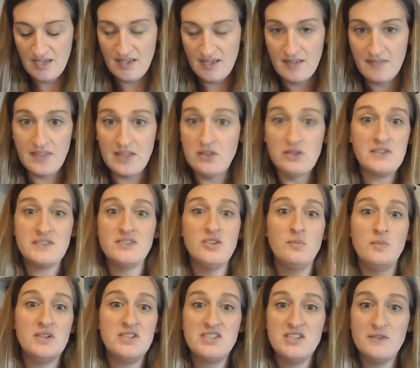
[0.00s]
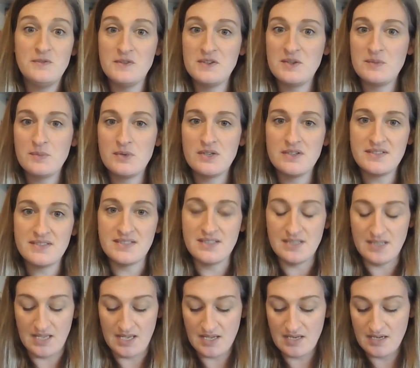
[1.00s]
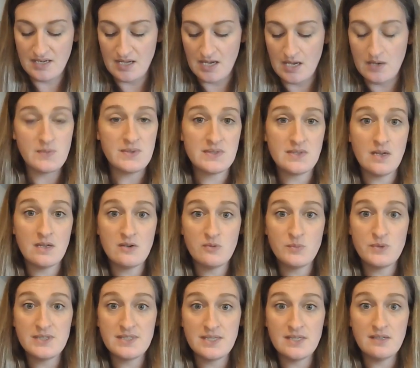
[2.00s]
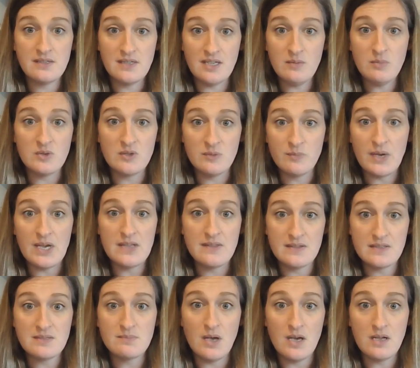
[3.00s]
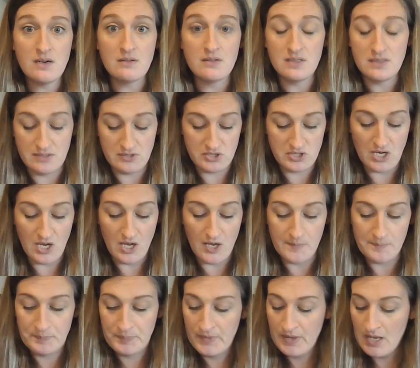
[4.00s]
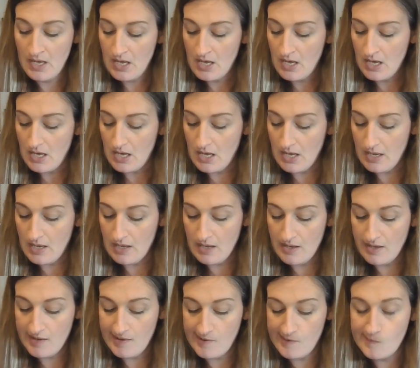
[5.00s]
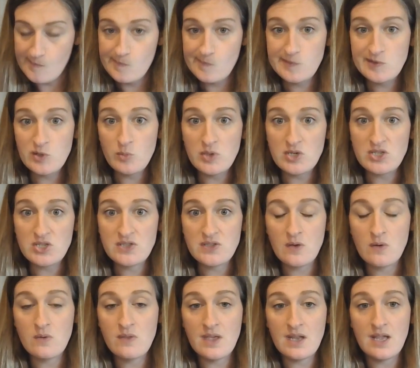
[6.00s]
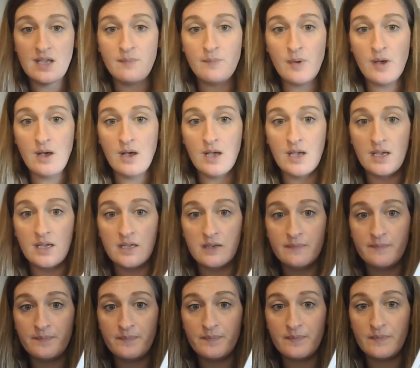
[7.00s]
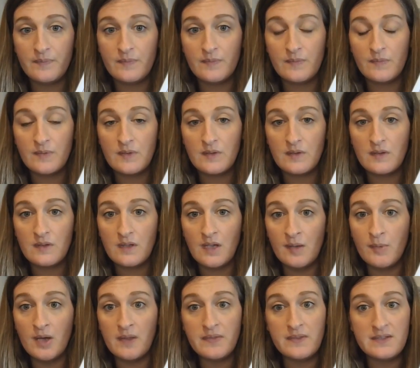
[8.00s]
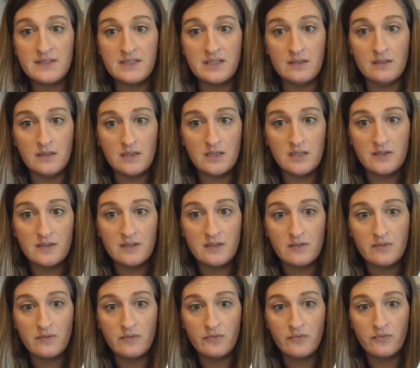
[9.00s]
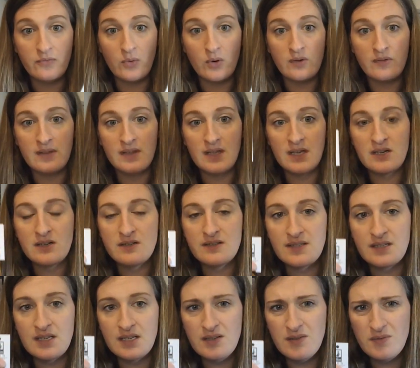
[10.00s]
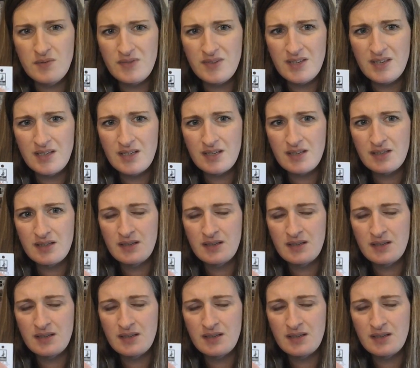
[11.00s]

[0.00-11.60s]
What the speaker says: they look so much different in person. And I was 100% enabled by this model in the shop. So much so that I bought the silk for the letters. And I don't think